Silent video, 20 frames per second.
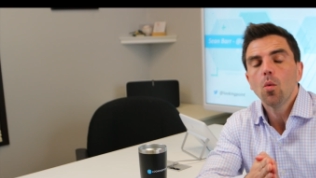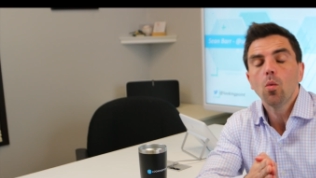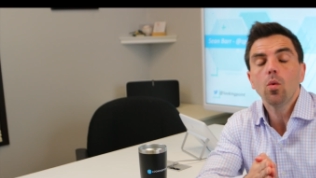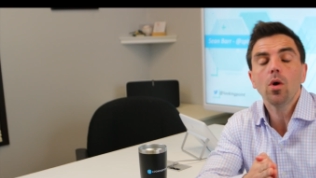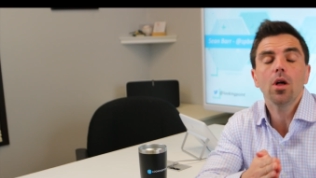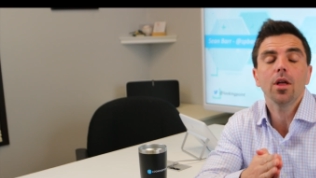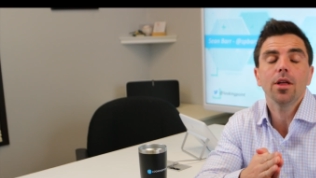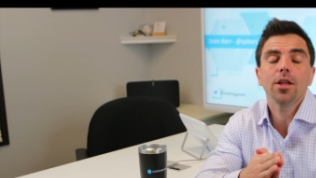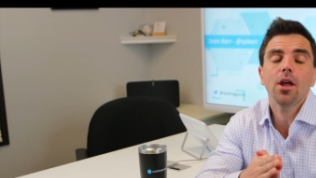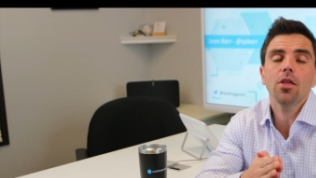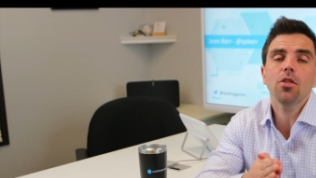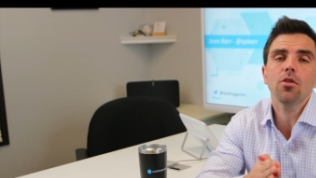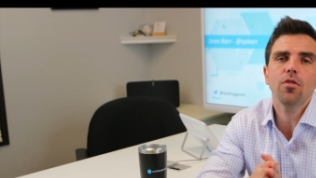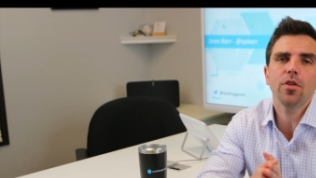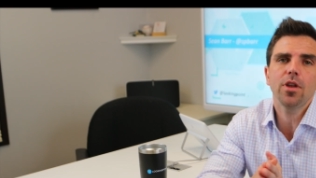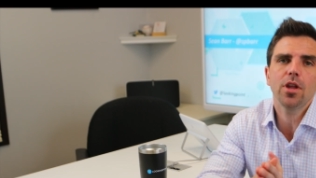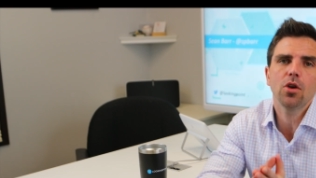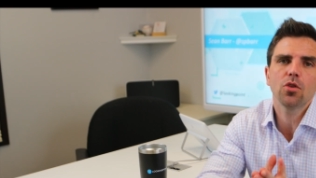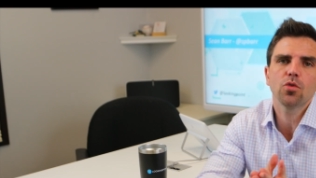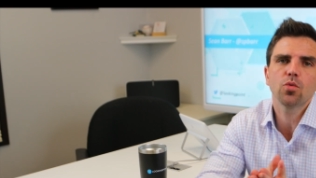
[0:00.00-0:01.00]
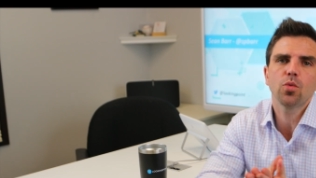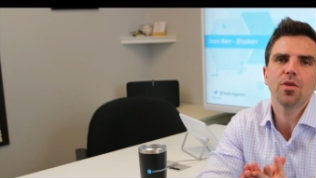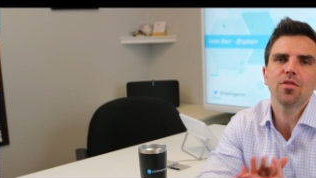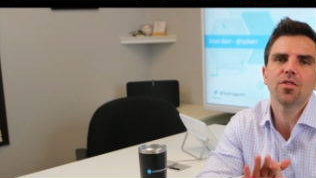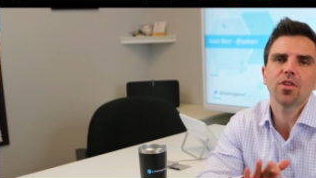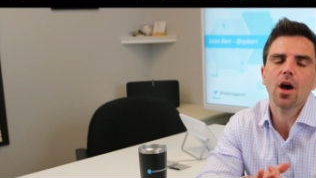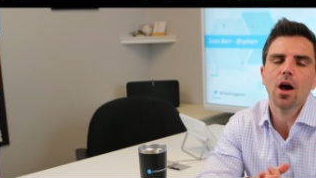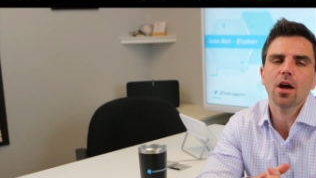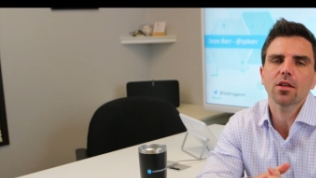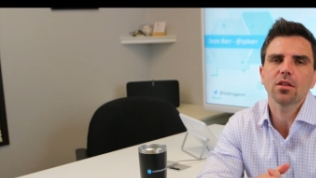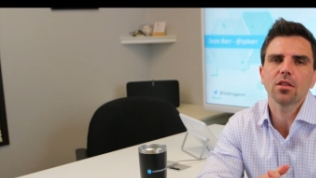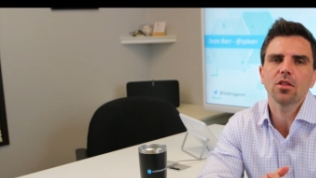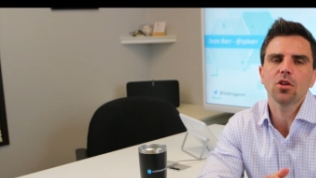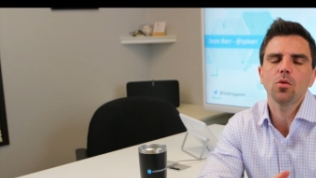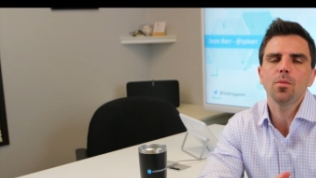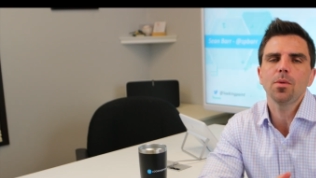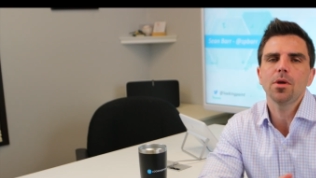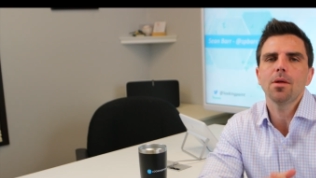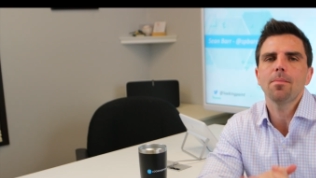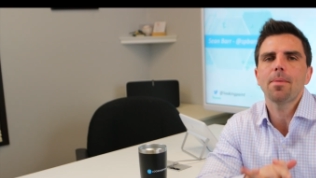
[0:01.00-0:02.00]
Well, in other videos, we've talked a
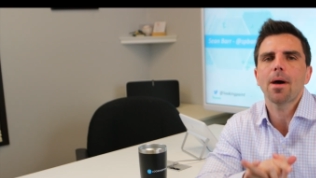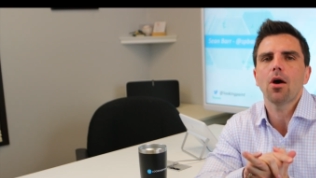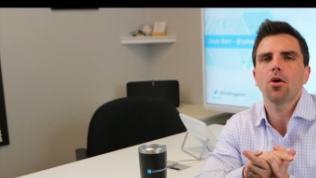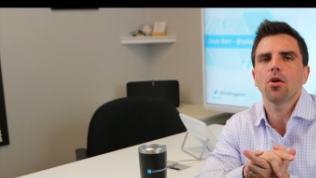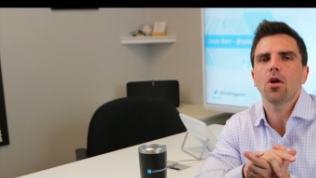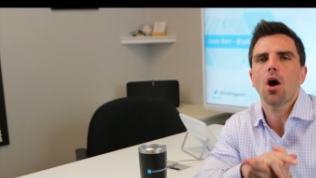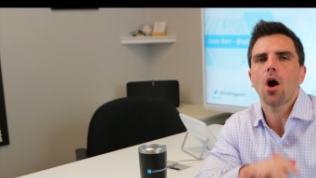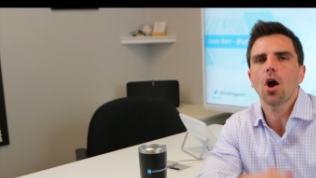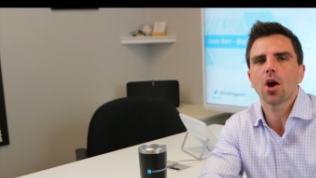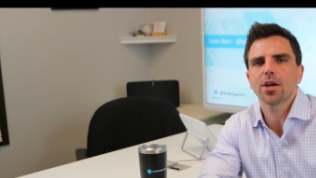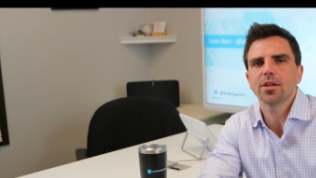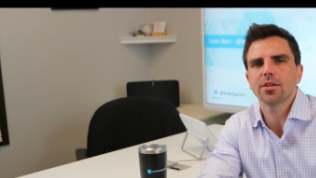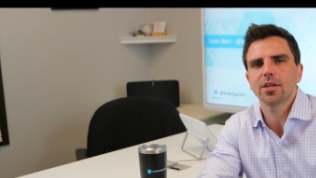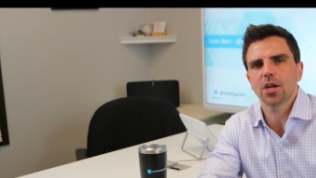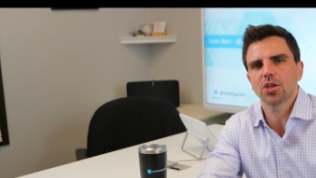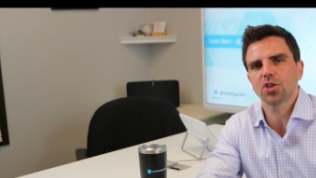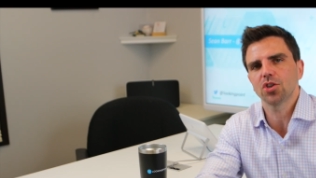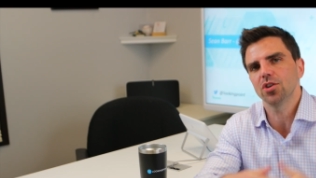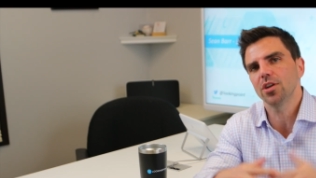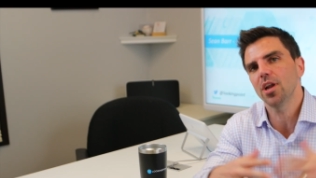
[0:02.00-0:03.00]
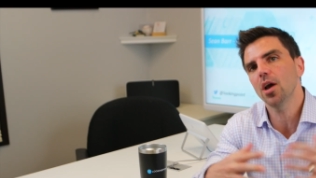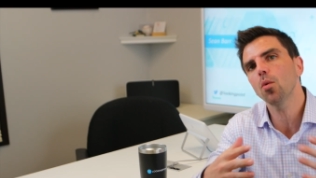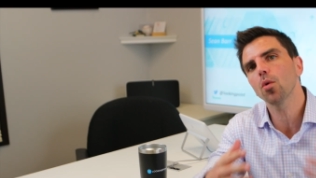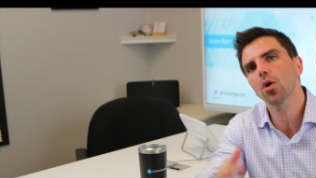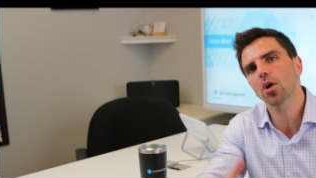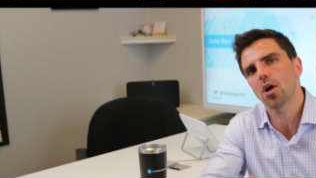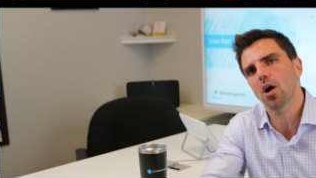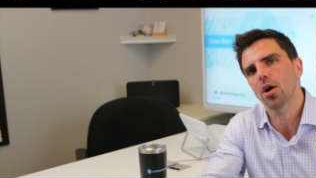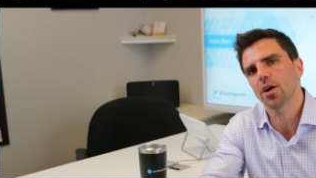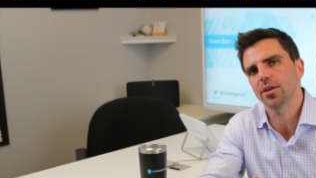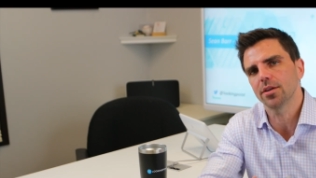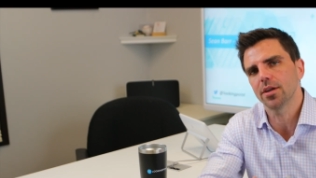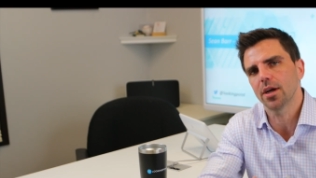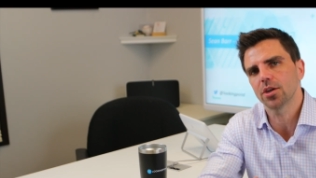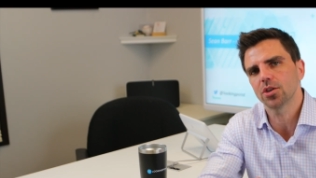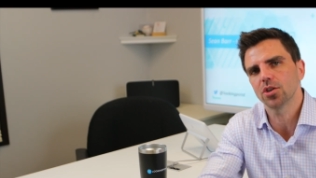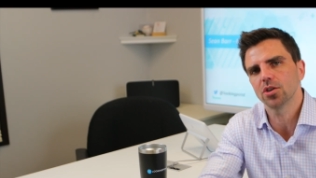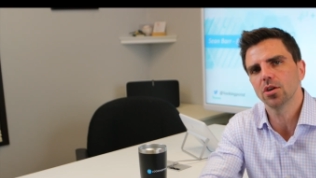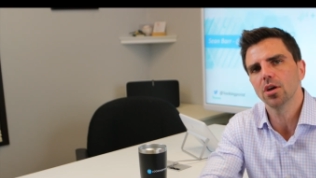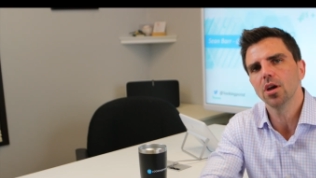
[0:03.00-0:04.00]
little bit about architecture, network
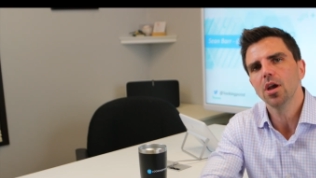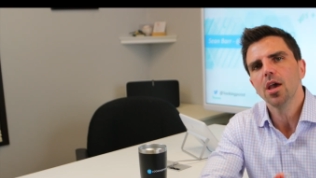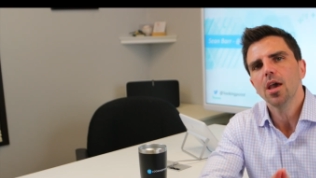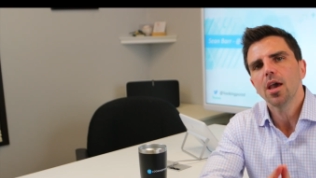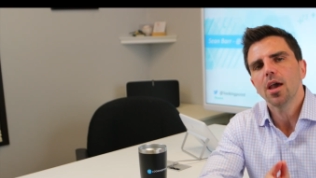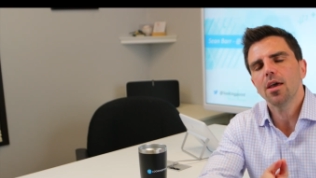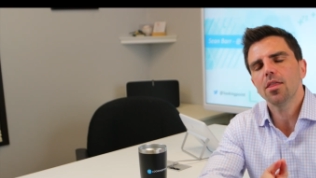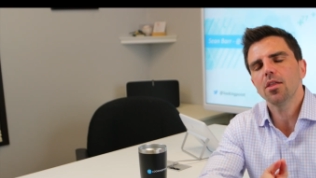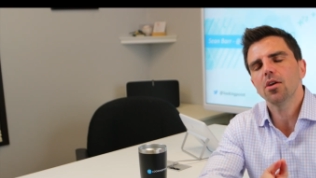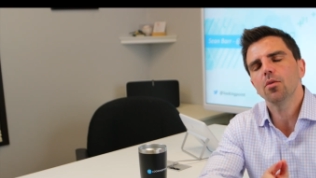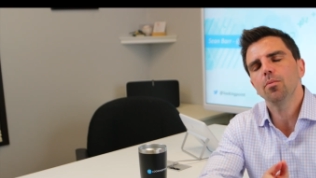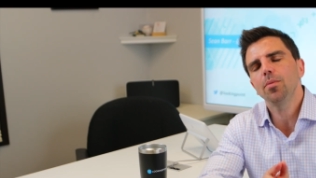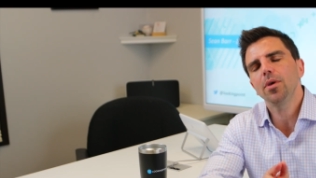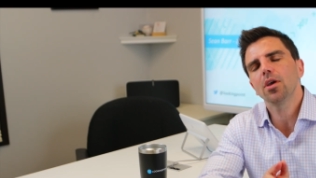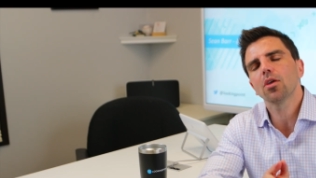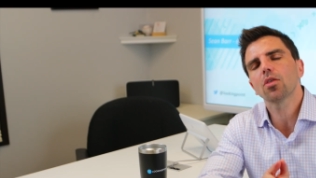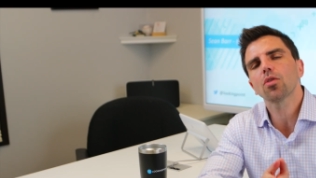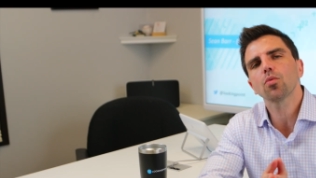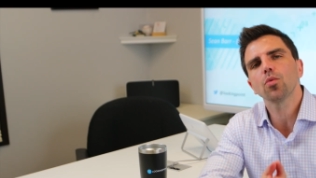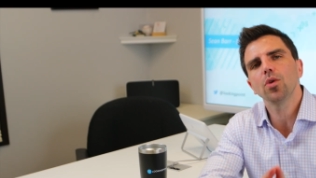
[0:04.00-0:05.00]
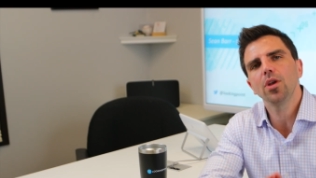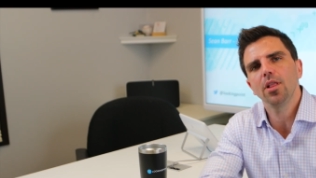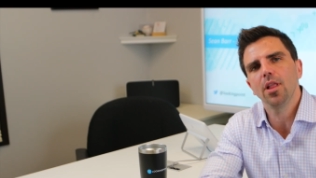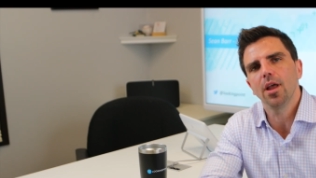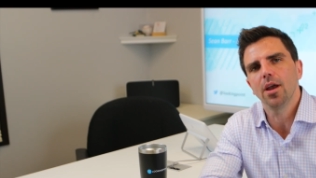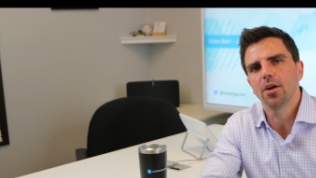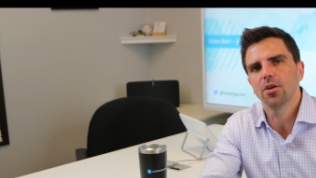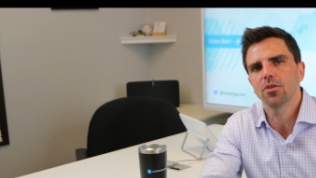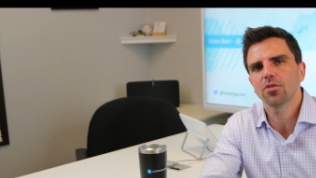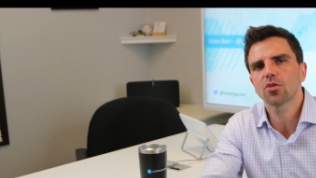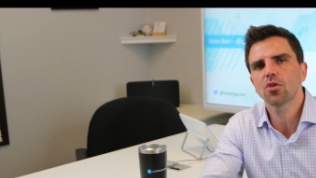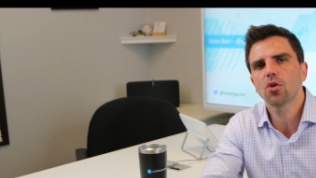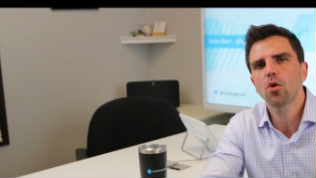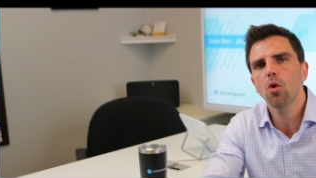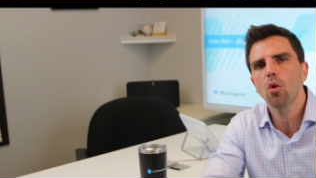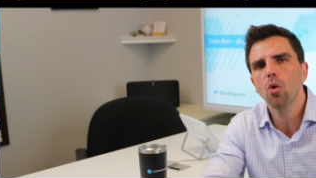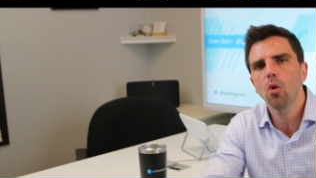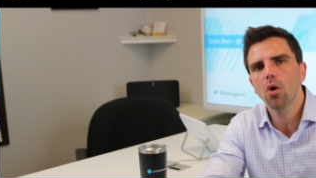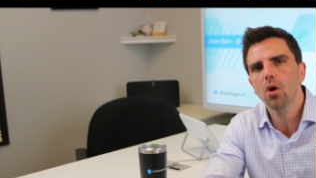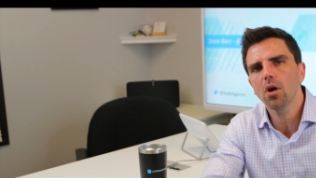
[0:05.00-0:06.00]
architecture, and there being 3 layers:
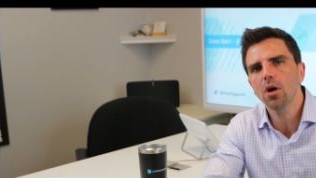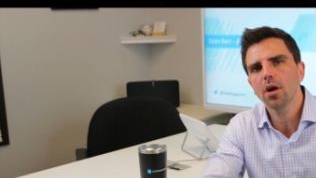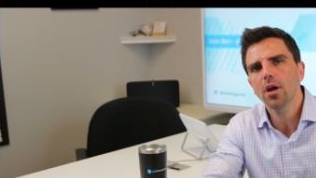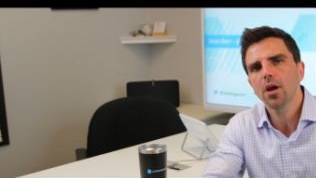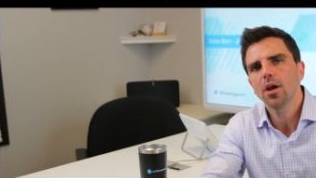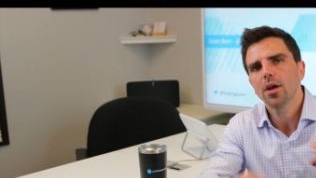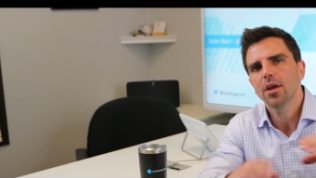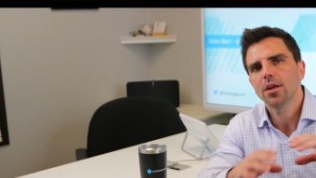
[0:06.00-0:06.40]
core,